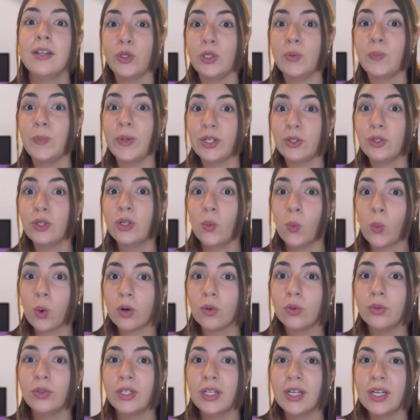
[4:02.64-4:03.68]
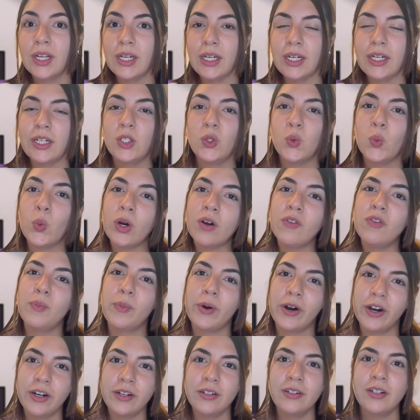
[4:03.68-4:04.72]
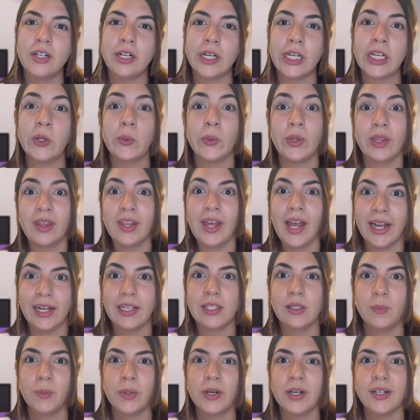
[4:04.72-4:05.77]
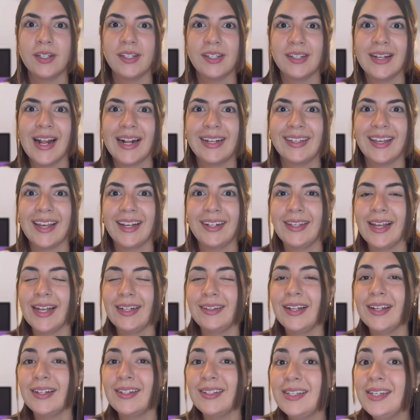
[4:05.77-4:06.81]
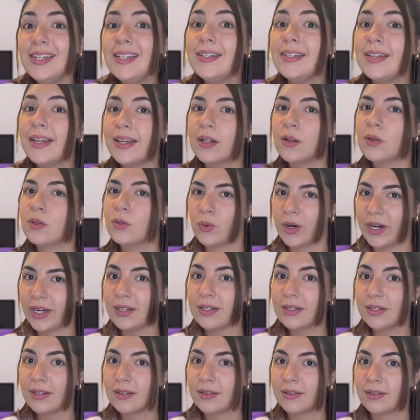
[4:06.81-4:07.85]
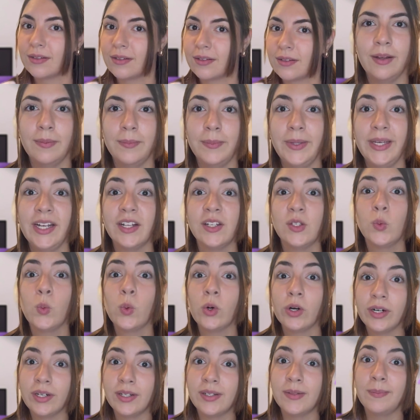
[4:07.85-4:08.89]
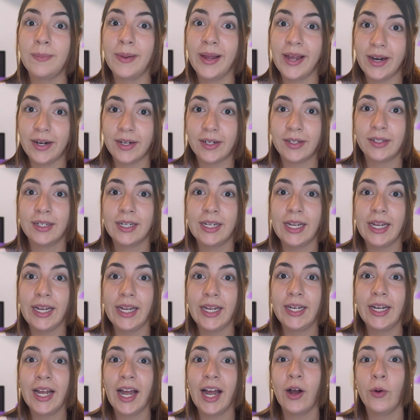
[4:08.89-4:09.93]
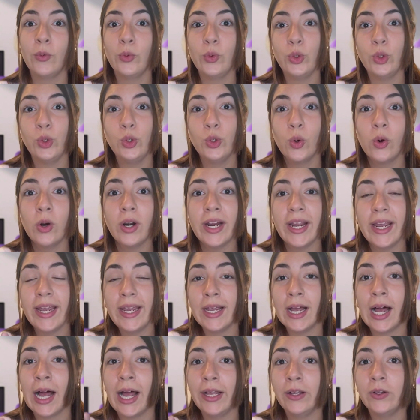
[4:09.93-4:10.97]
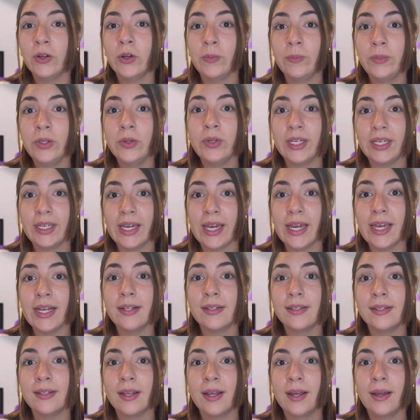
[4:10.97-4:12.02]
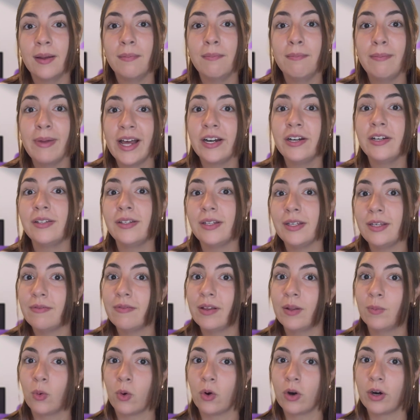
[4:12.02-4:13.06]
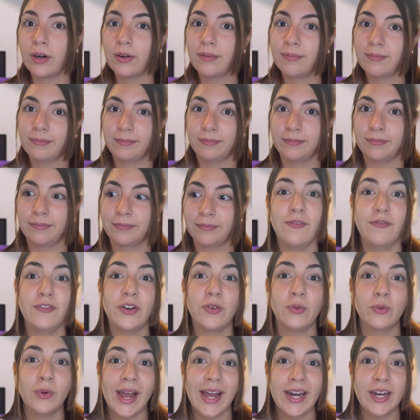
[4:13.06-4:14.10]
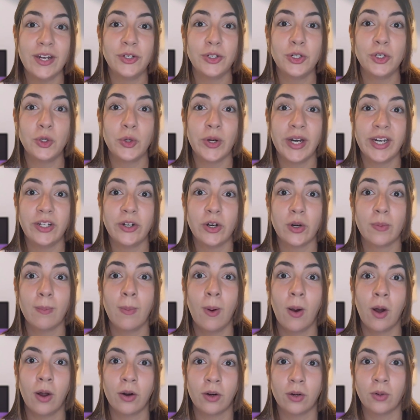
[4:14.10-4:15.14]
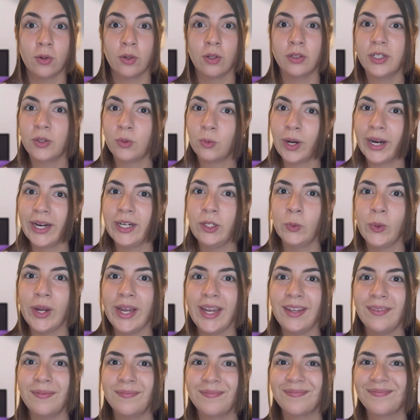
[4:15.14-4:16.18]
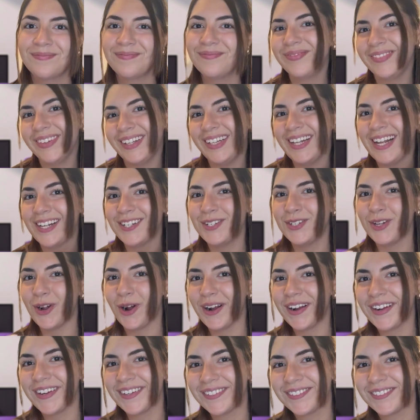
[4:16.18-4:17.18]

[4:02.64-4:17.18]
to speak to the world, it's worth partnering with experts that can get the details right. Because words matter, and how your AI communicates matters even more. If you're ready to train your model the right way, let's talk.